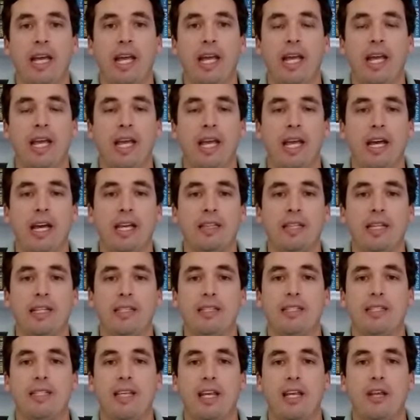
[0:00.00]
and
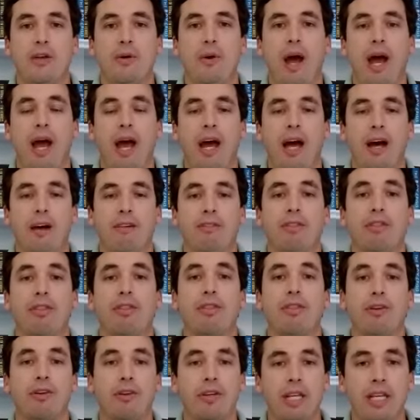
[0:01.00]
let's say you have
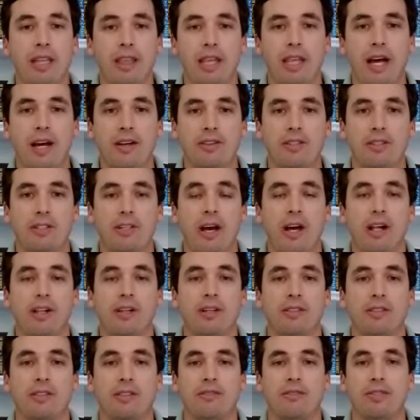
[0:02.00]

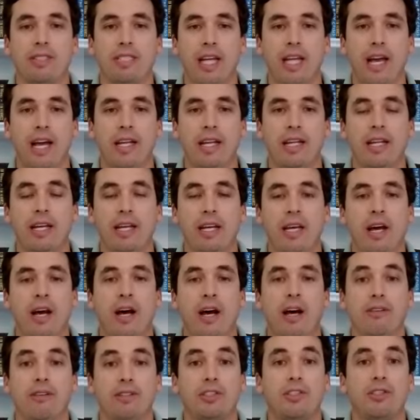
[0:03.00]
$30,000 of debt
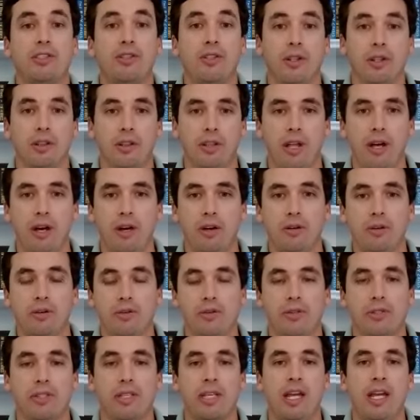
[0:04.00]
of student
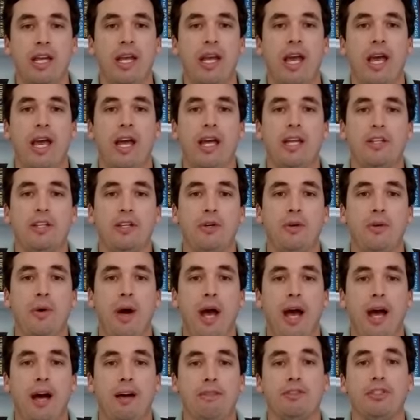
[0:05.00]
loans, and you
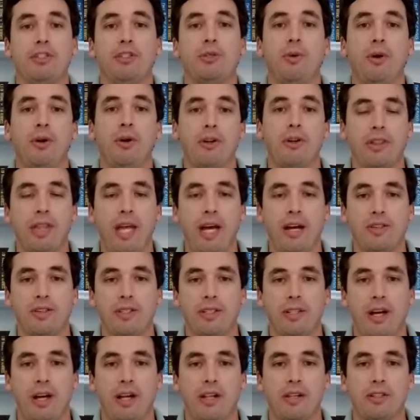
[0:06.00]
have
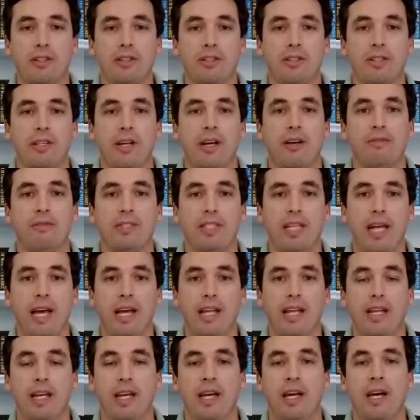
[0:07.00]
$200,000 of
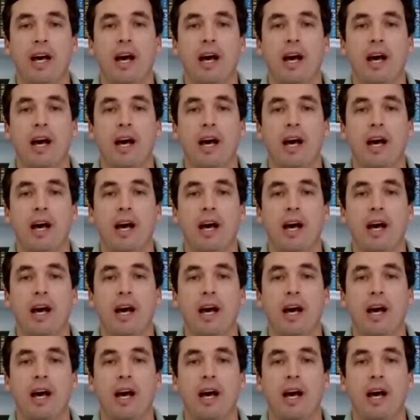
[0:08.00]
debt